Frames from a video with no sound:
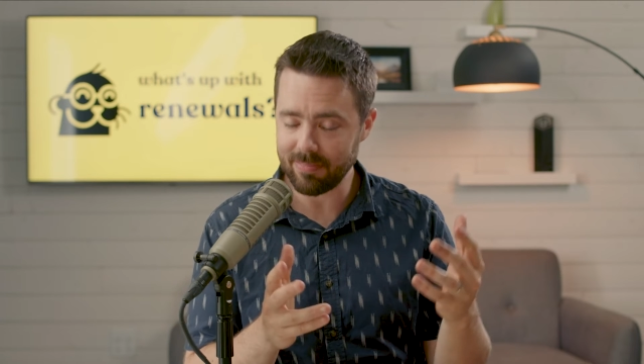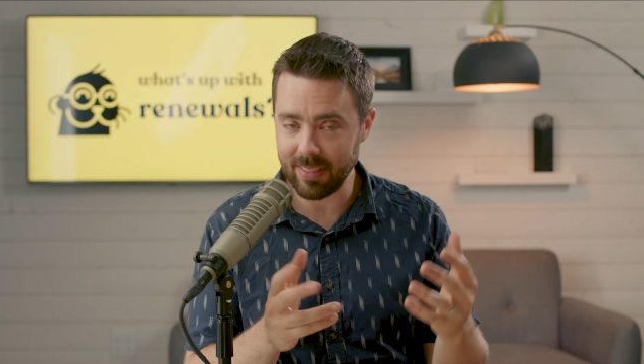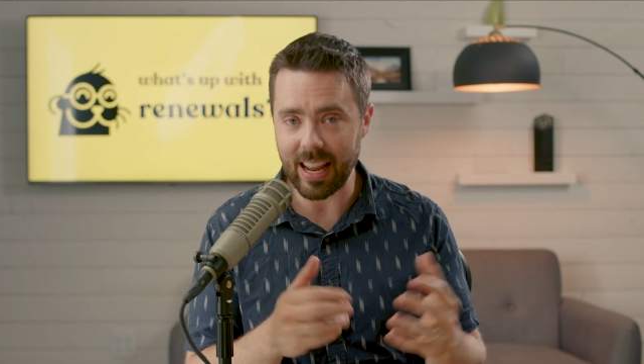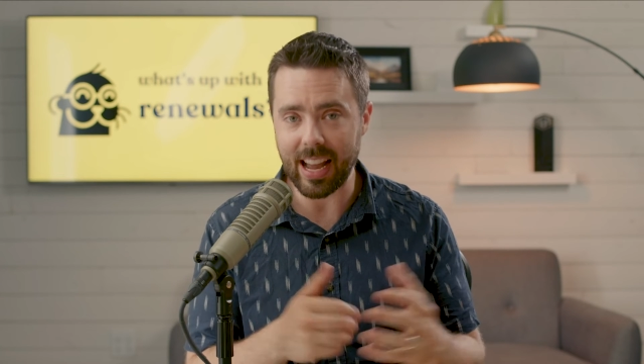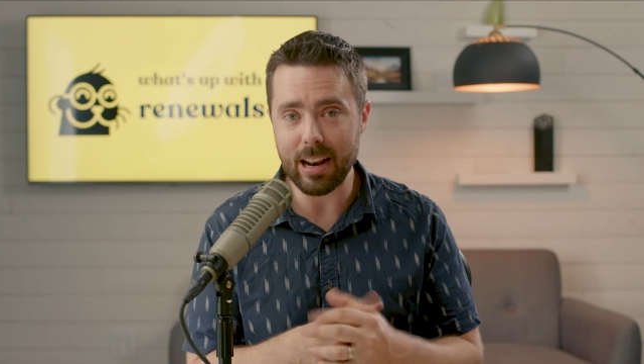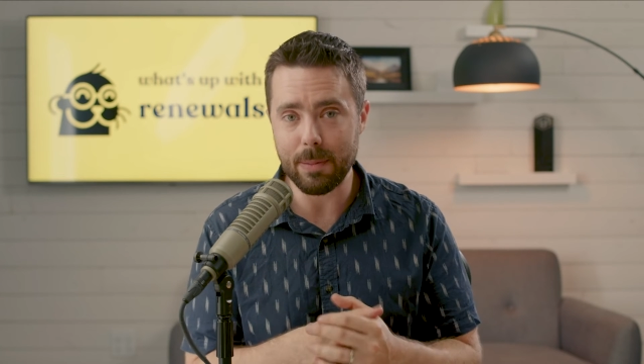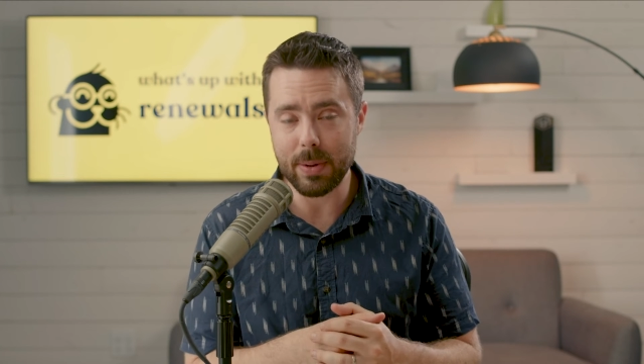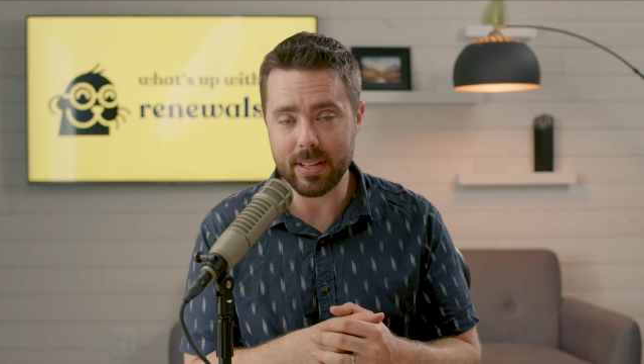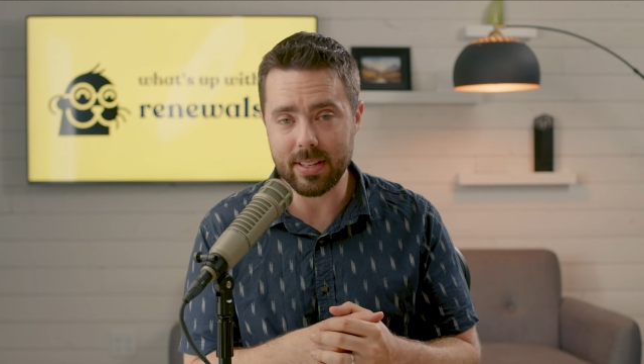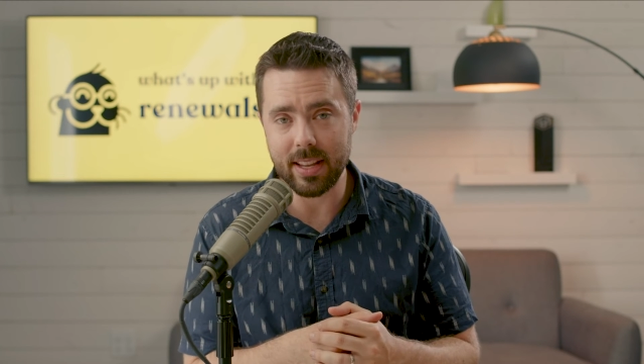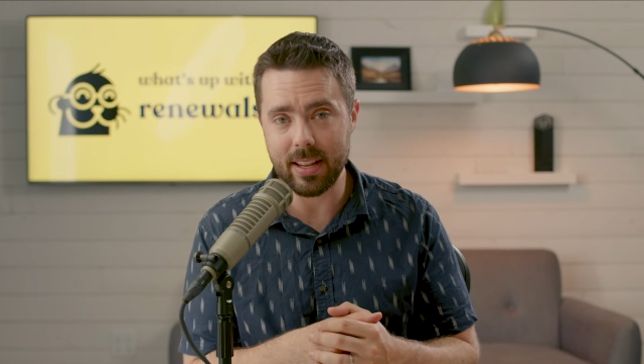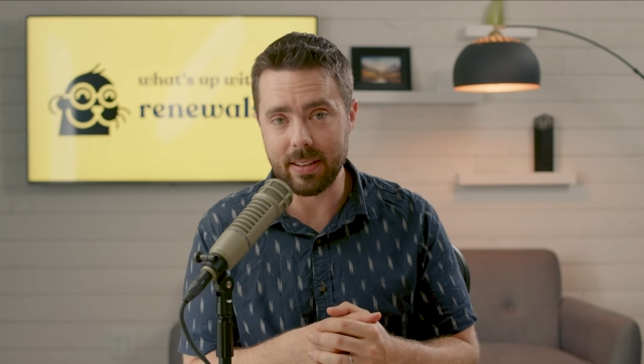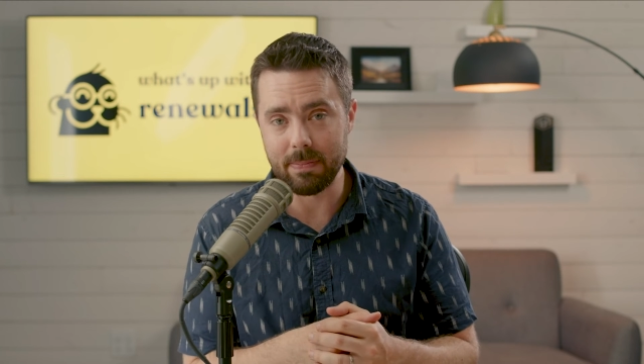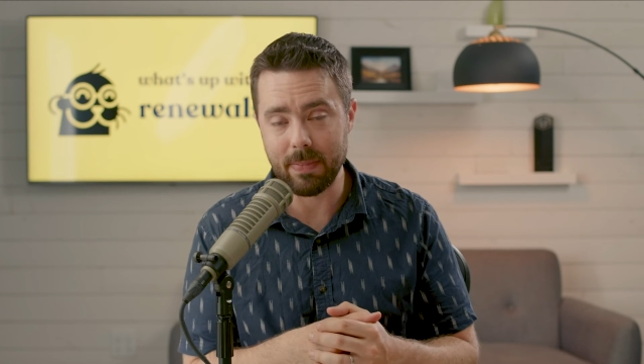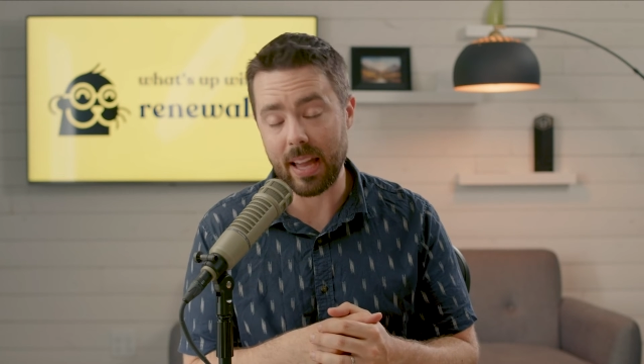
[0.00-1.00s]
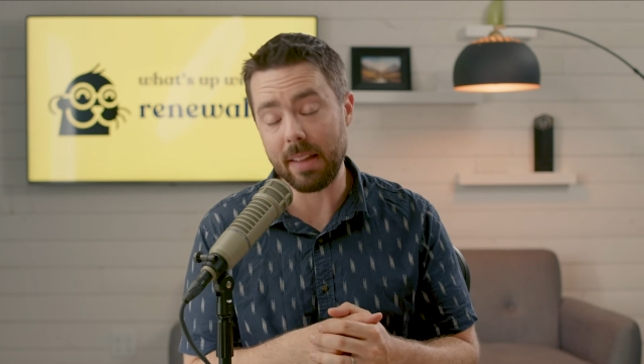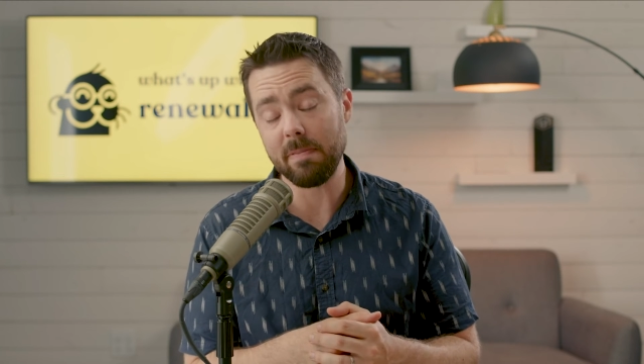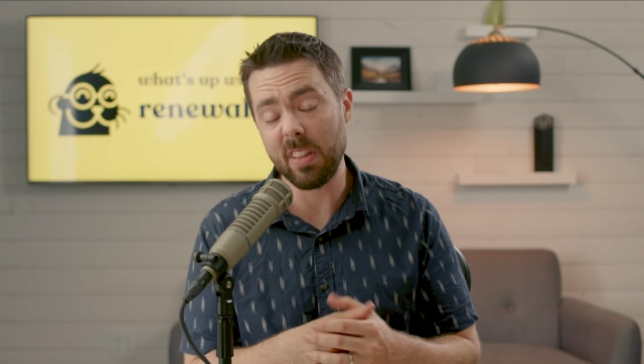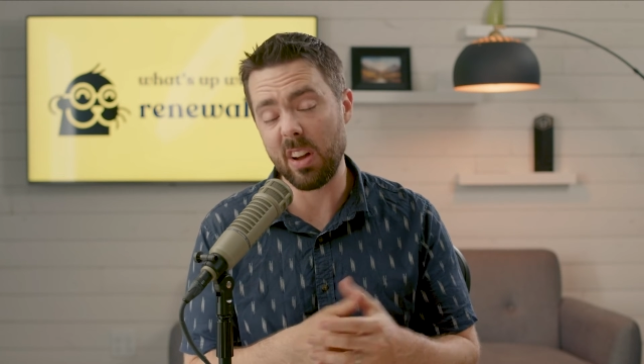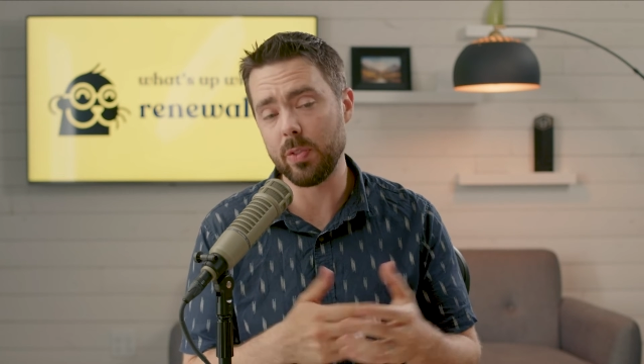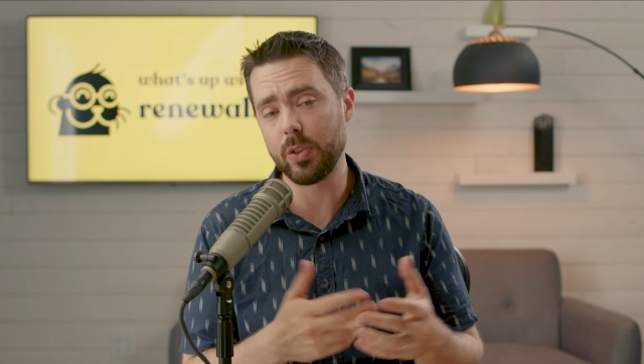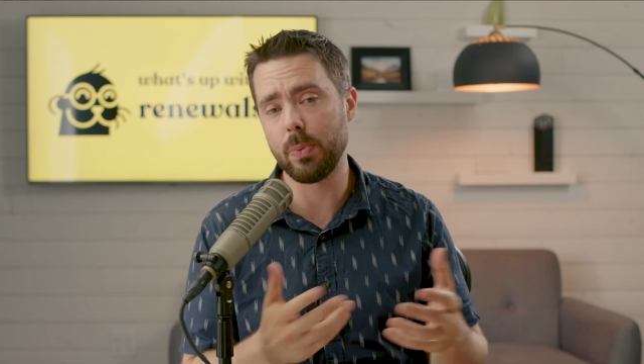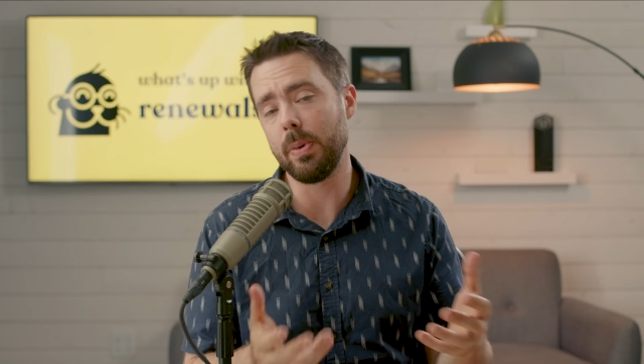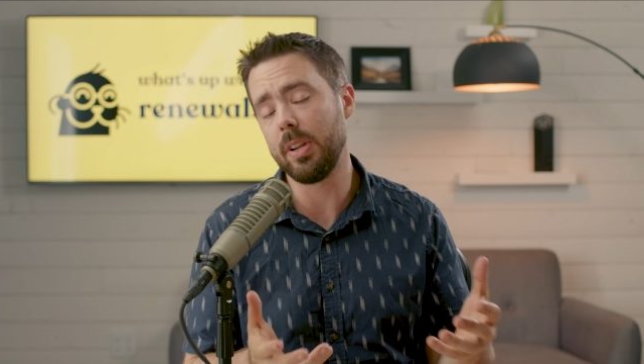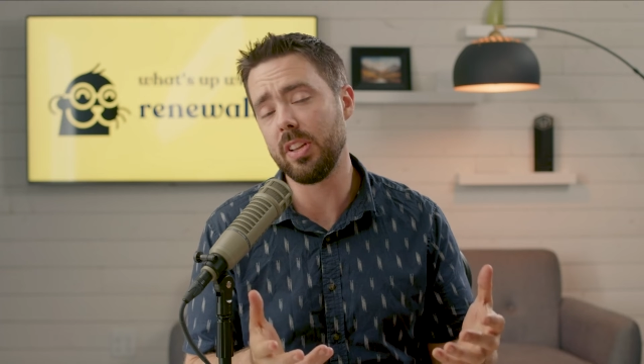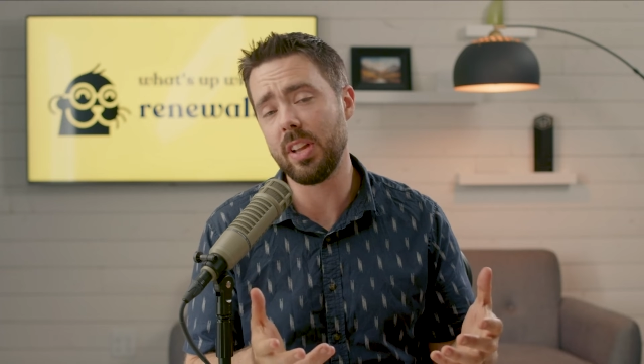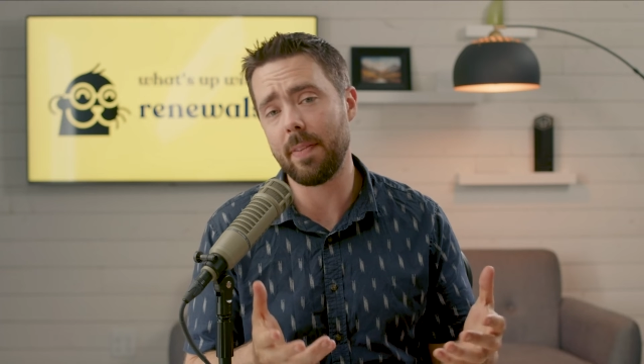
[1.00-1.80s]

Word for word: Not a big deal. And ultimately